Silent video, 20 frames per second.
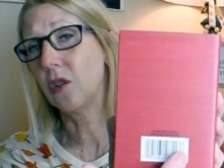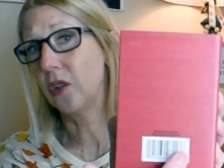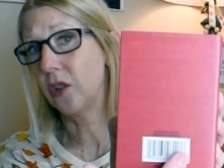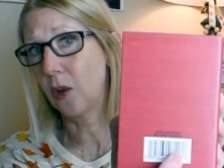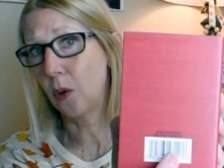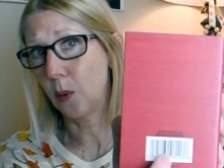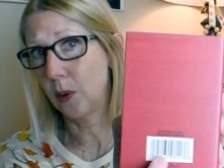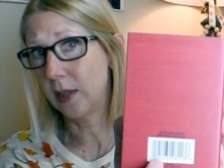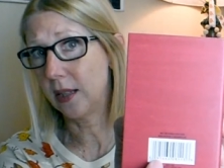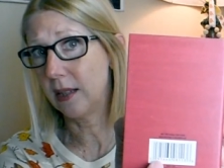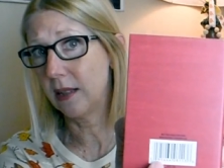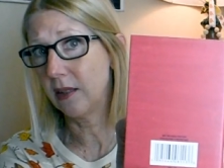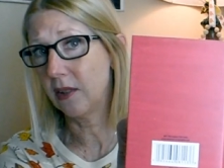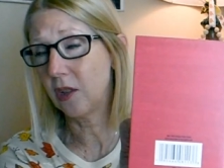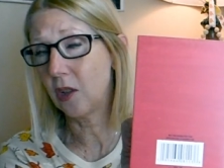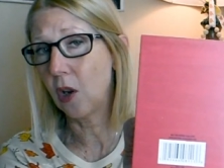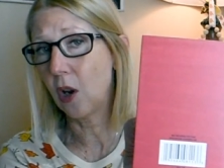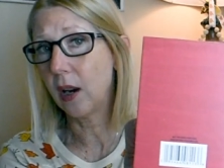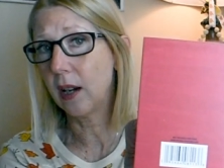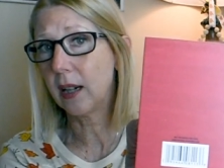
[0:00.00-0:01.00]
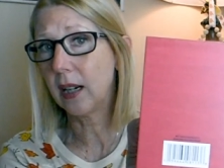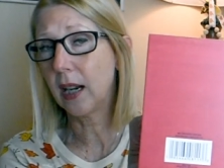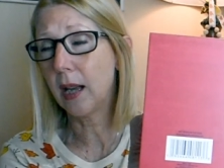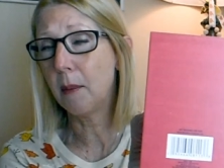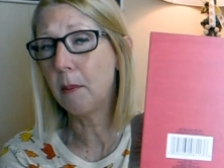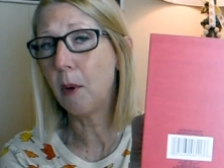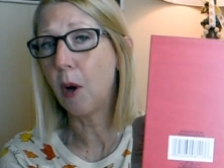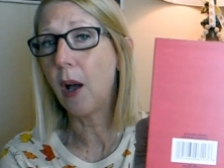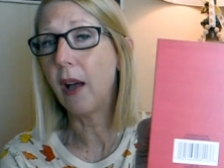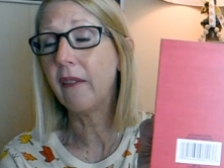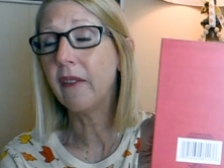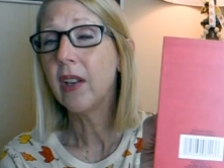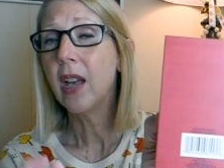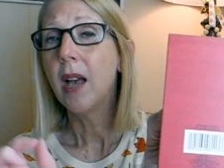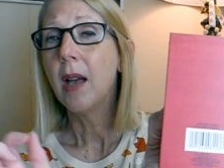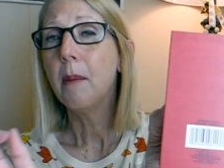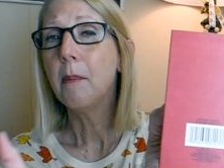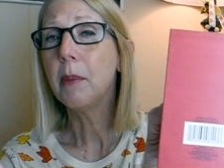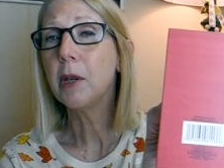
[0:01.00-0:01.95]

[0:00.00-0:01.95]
so it does not come off,